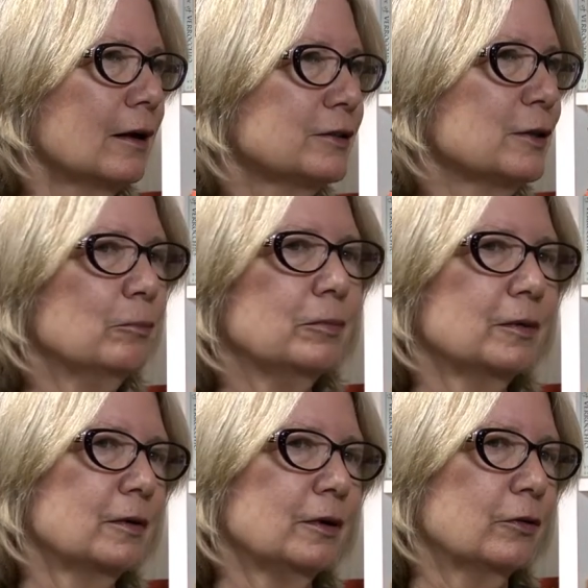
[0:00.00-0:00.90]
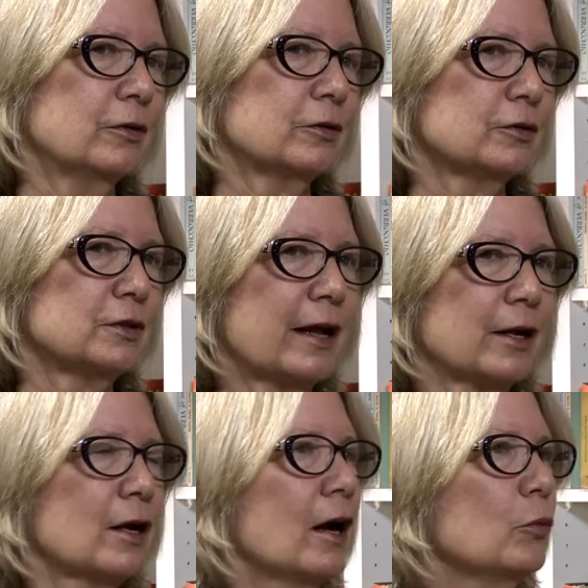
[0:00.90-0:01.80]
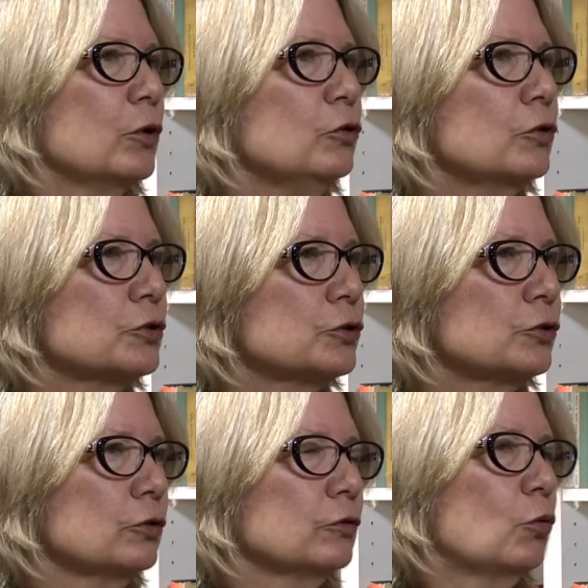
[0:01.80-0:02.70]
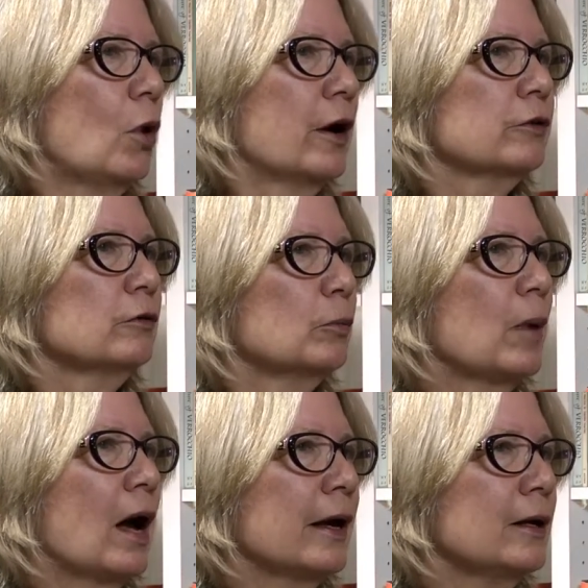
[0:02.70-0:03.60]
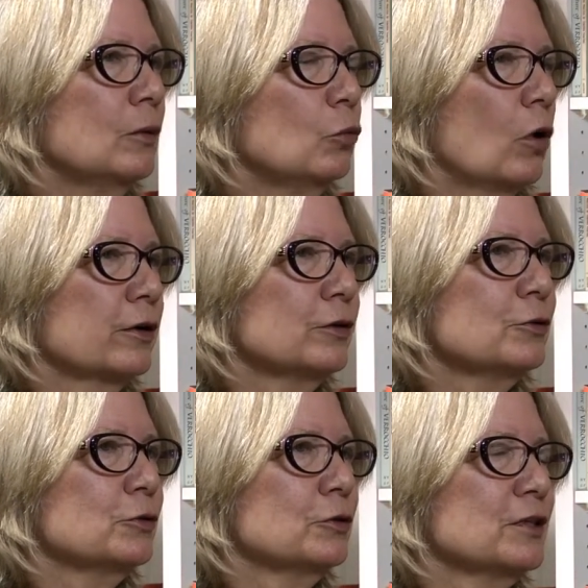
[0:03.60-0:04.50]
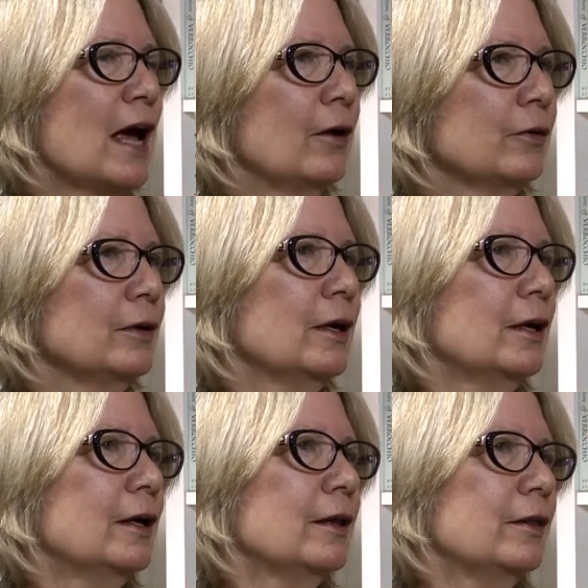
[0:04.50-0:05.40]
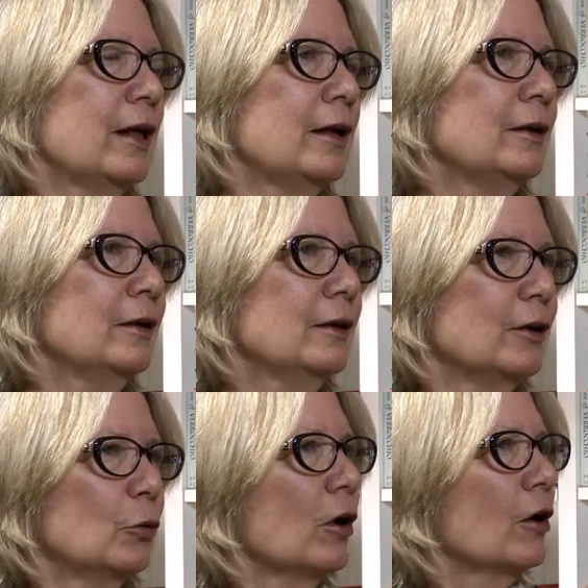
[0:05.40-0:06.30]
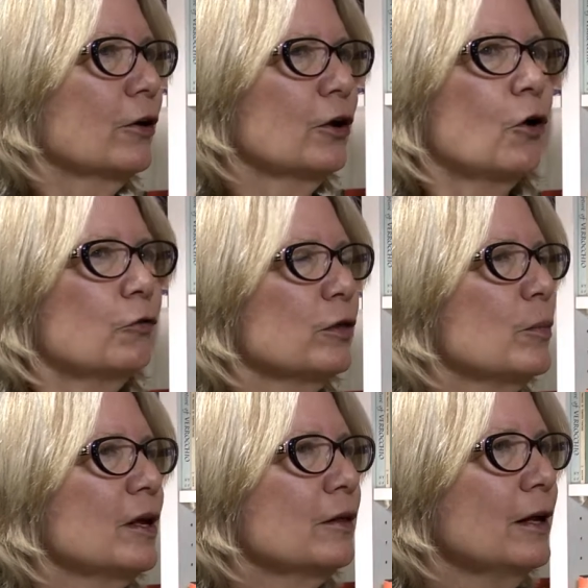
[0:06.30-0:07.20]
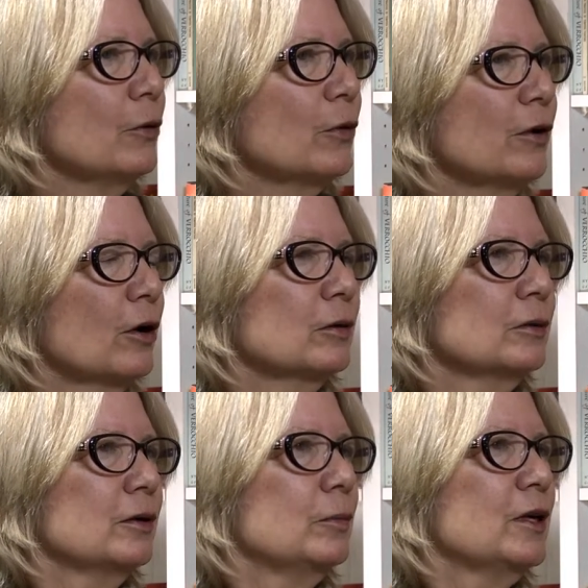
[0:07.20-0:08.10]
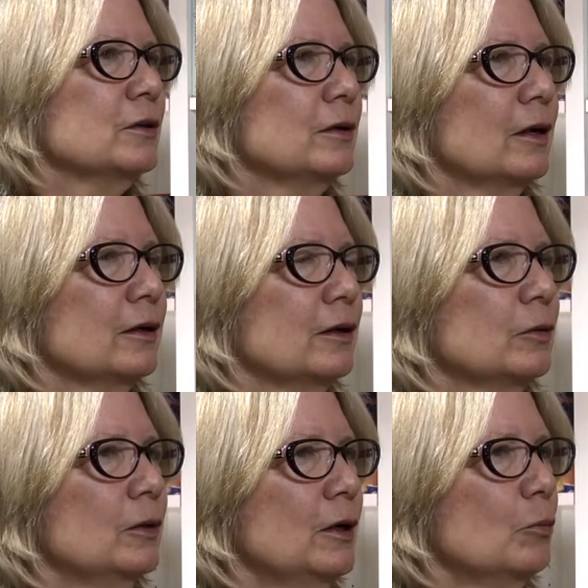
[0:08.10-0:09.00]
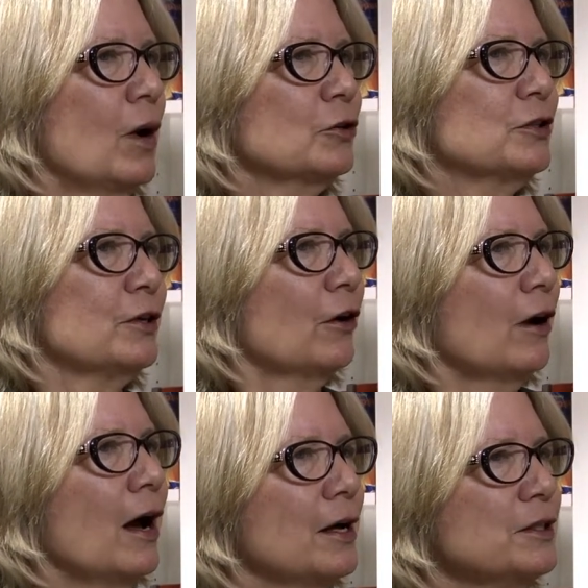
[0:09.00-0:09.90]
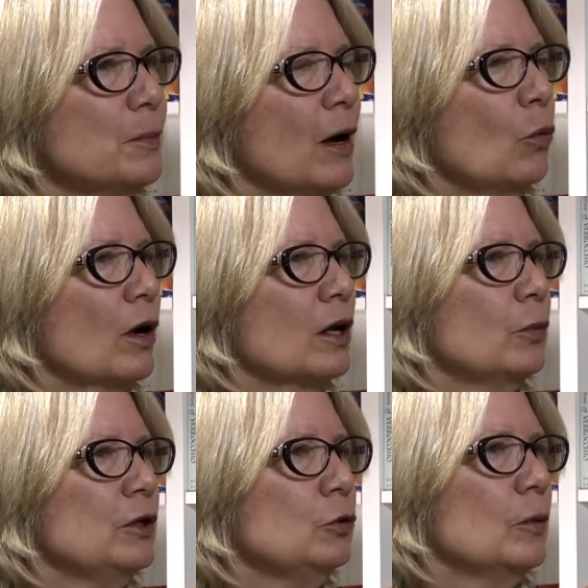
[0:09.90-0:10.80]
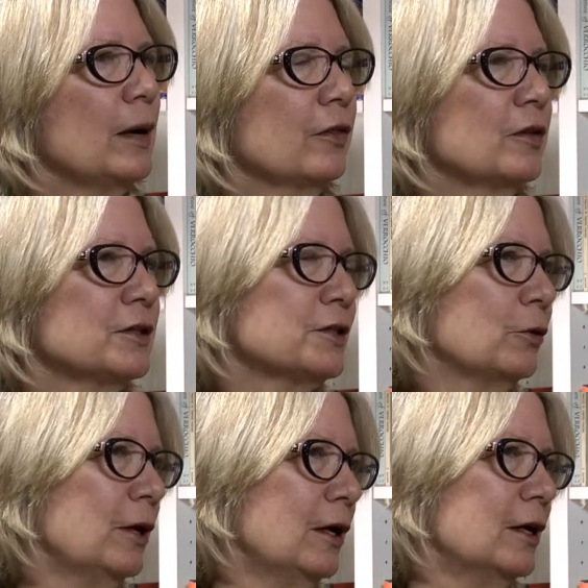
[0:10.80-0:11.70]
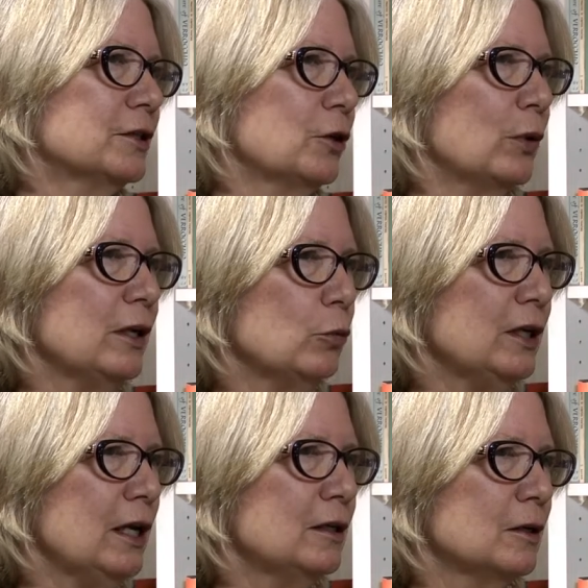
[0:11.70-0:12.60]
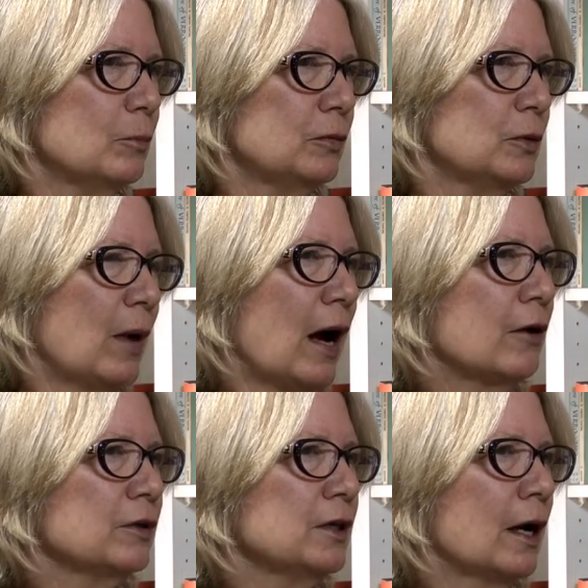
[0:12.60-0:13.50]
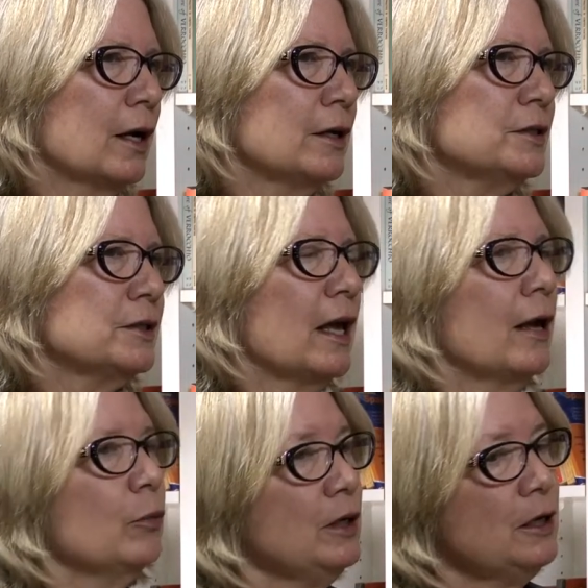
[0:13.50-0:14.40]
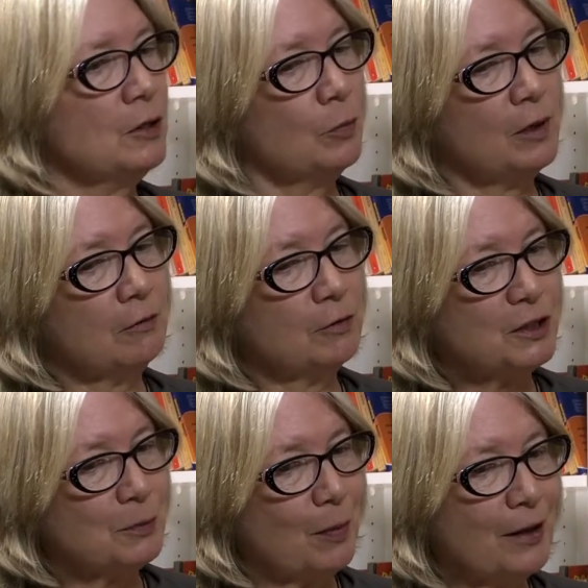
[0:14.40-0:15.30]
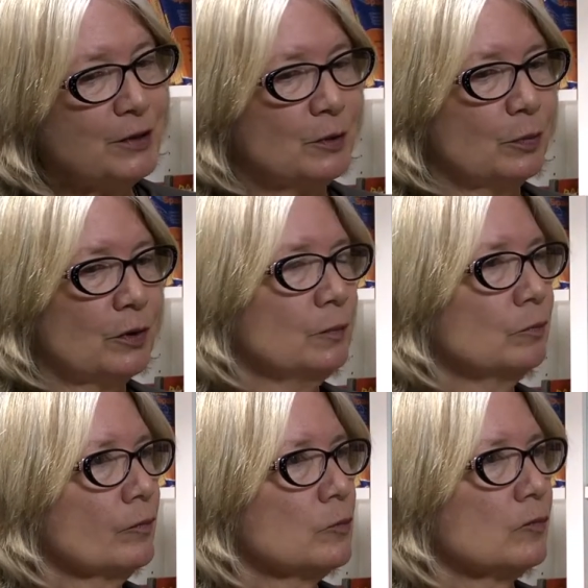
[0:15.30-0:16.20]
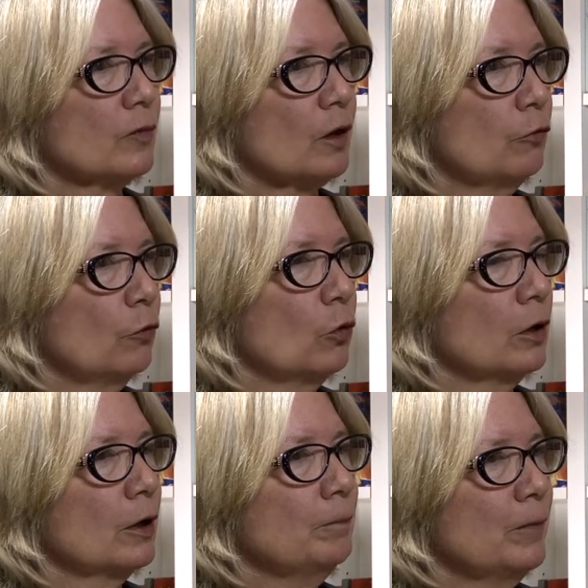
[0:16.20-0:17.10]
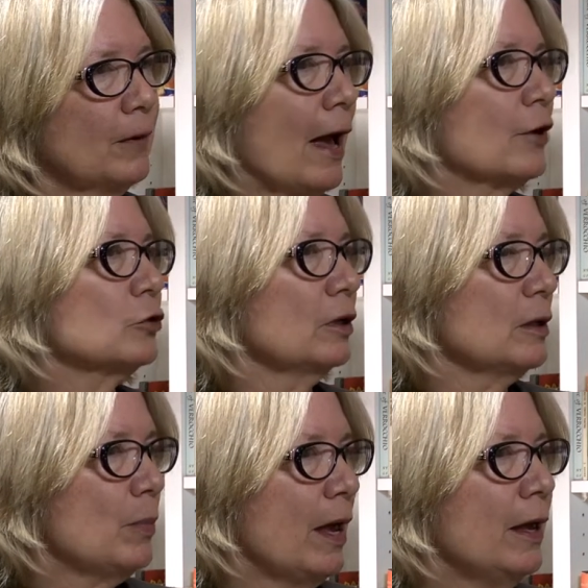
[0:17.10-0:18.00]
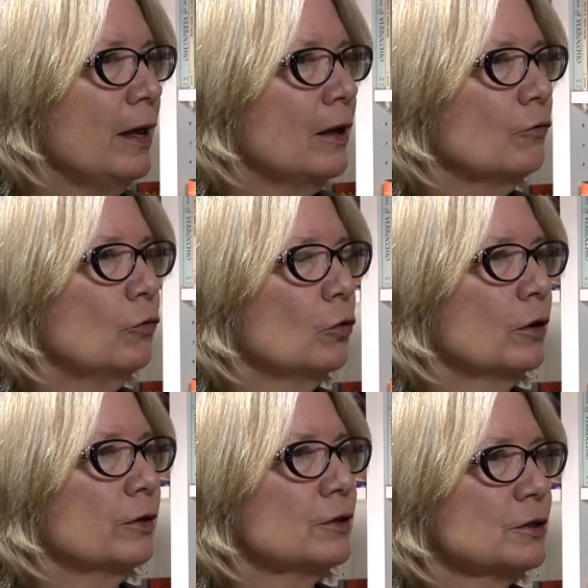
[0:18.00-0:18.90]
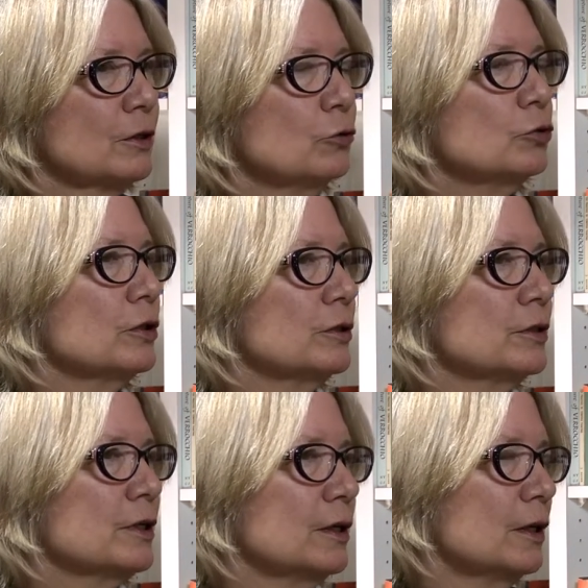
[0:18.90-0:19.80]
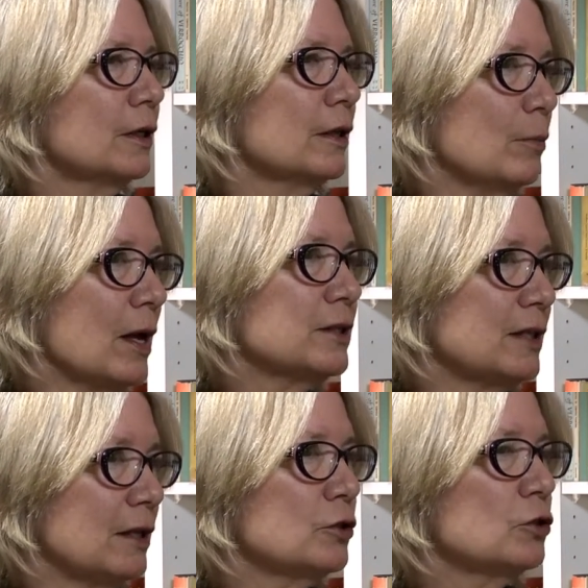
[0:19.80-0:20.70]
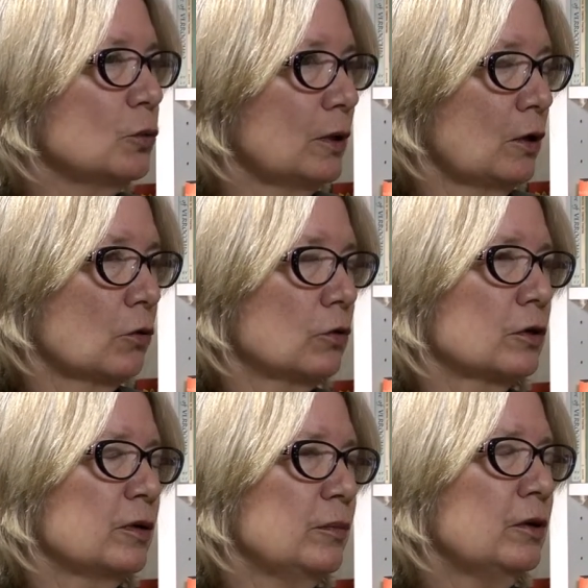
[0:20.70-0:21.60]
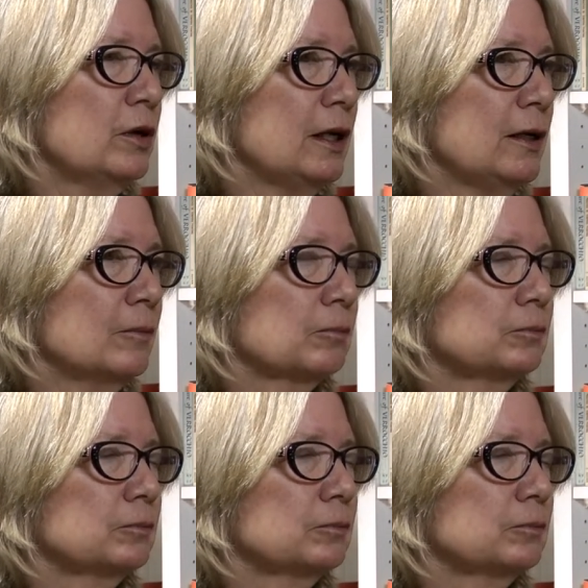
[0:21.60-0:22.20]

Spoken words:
some, you know, there's not a cut when you conserve water or buy water users out, then, you know, we're all going to go for the big thing with the big, you know, bucks in our eyes about what can we do about this. So we need to democratize and we need to be responsible for actually paying for the solutions that make sense to a local community.